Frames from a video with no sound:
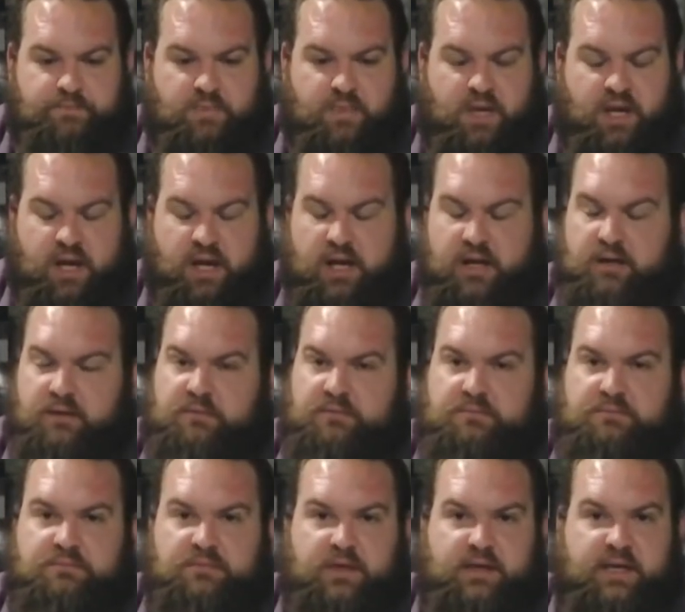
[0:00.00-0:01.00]
And
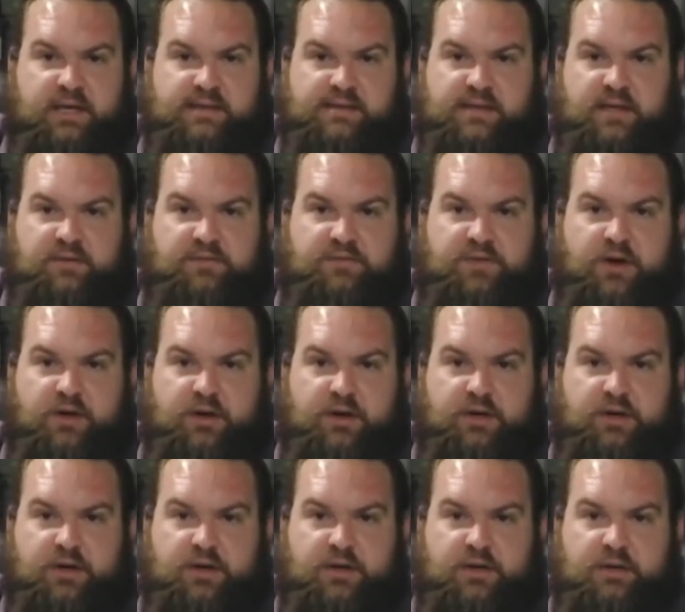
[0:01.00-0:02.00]
like I said, very
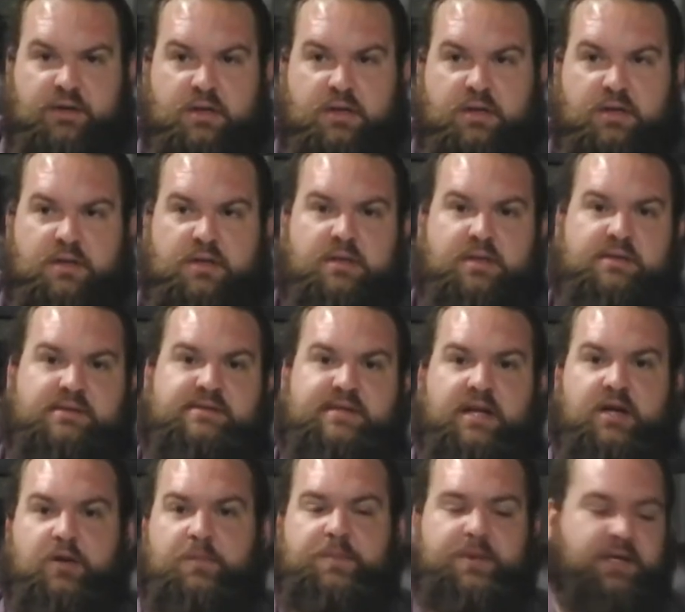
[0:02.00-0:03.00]
good
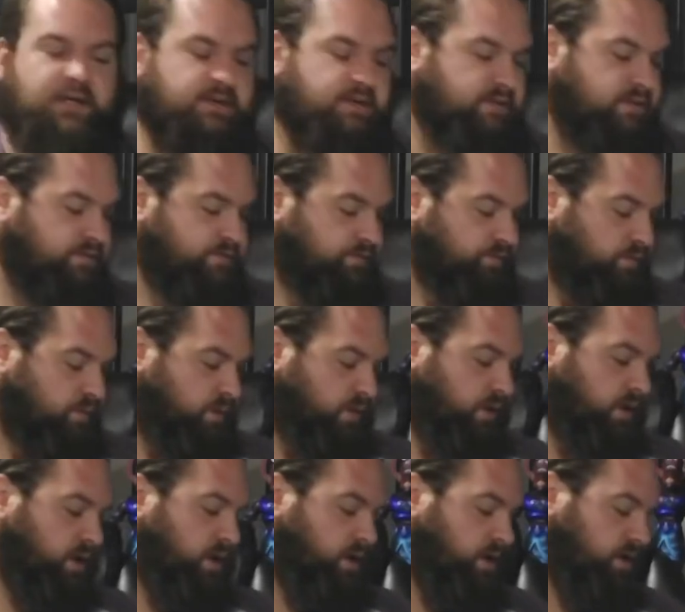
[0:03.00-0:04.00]
centerpieces
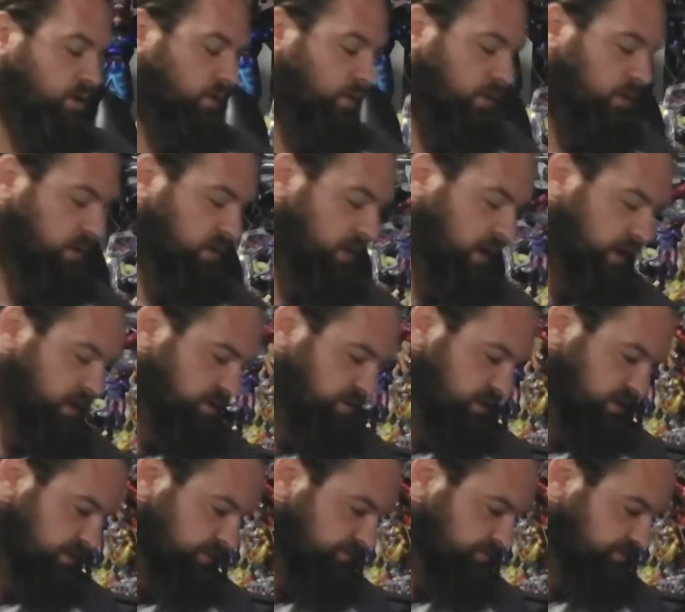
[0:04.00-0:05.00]
for your
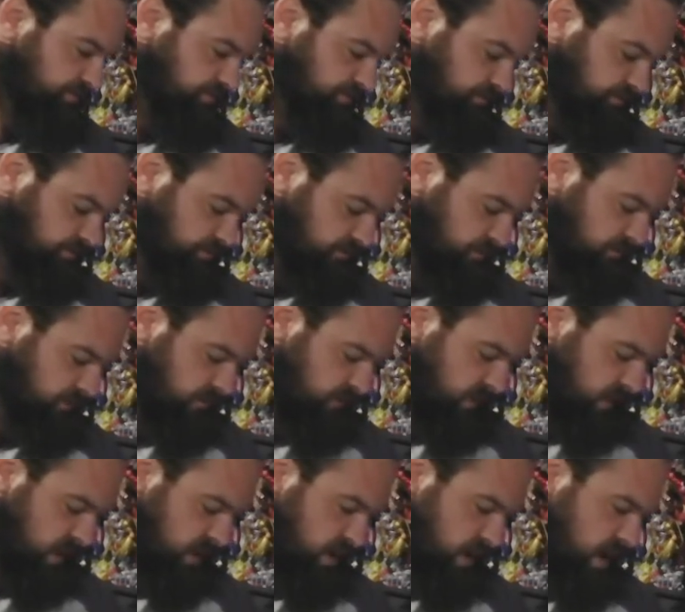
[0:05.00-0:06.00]
collection.
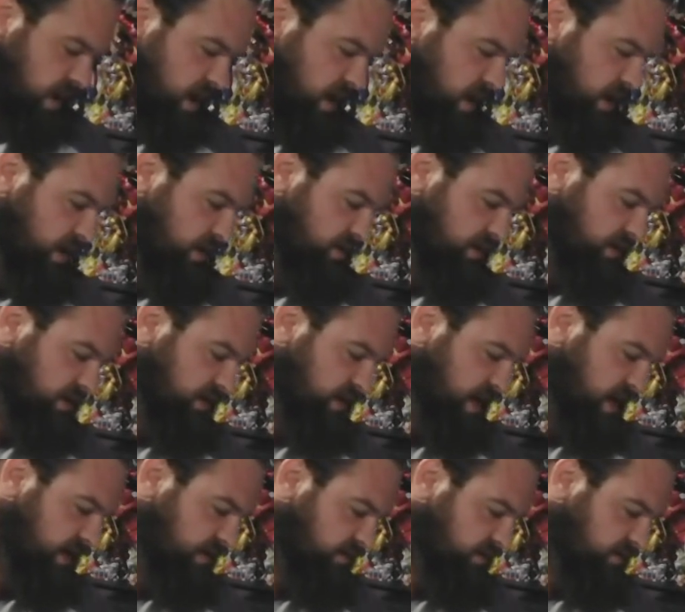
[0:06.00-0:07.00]
The
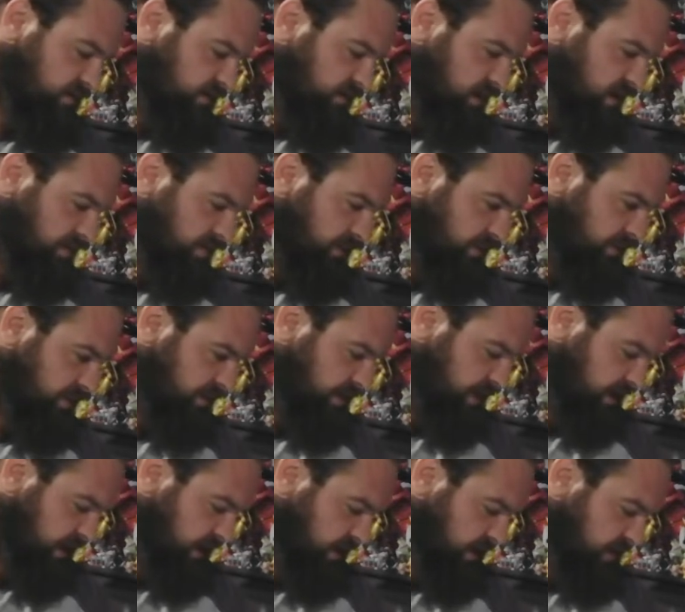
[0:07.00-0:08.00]
next couple
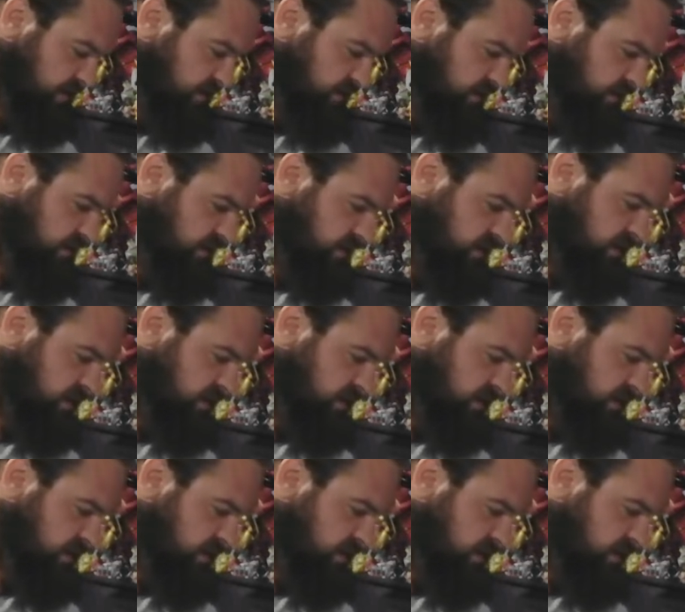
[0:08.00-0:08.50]
things